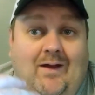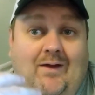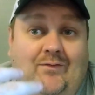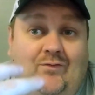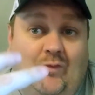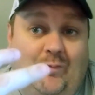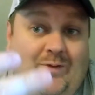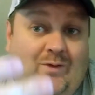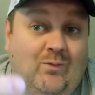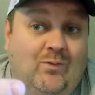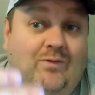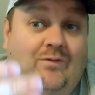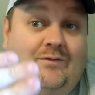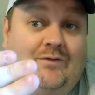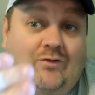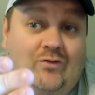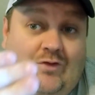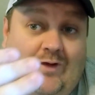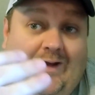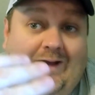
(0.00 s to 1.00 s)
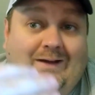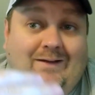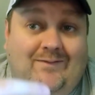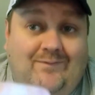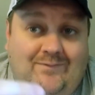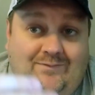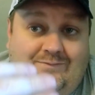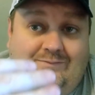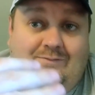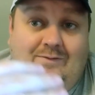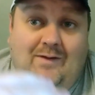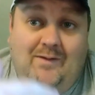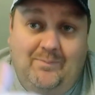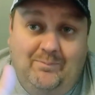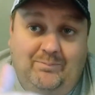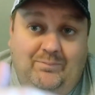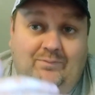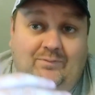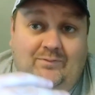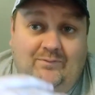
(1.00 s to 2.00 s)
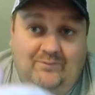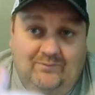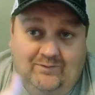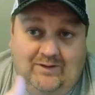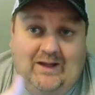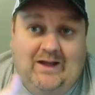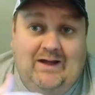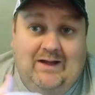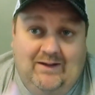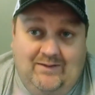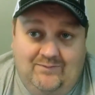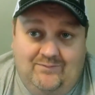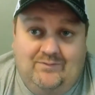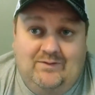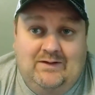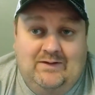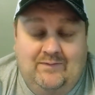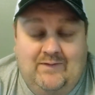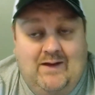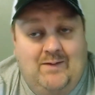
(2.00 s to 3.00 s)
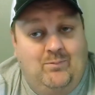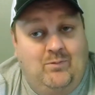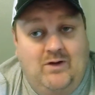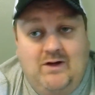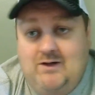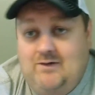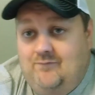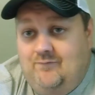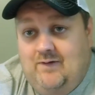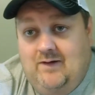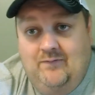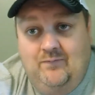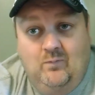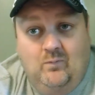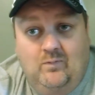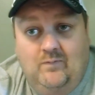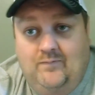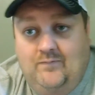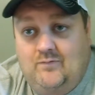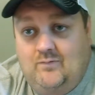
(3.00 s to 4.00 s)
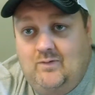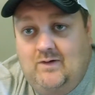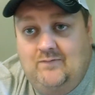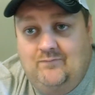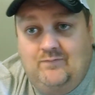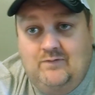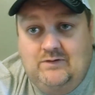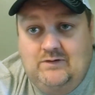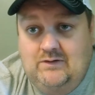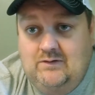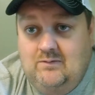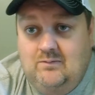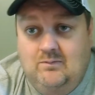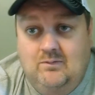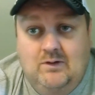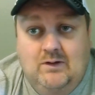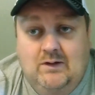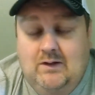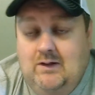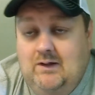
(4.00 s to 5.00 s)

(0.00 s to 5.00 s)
So be willing to try to sub lines in that brand to find the one that's right for you.